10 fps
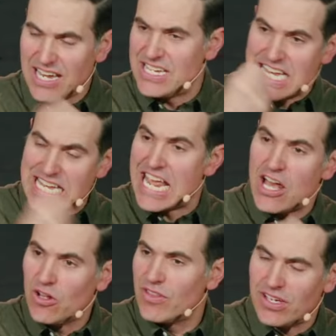and didn't
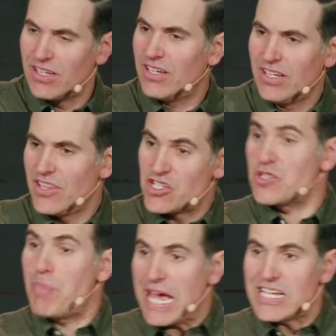nail the, the
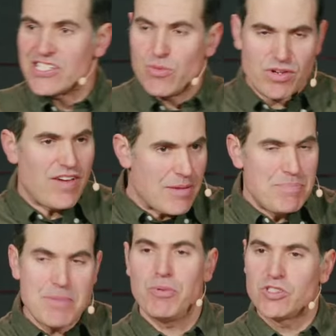spikes. They would have
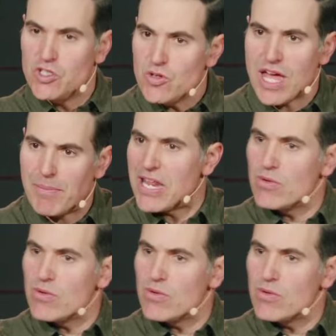had people to do that, but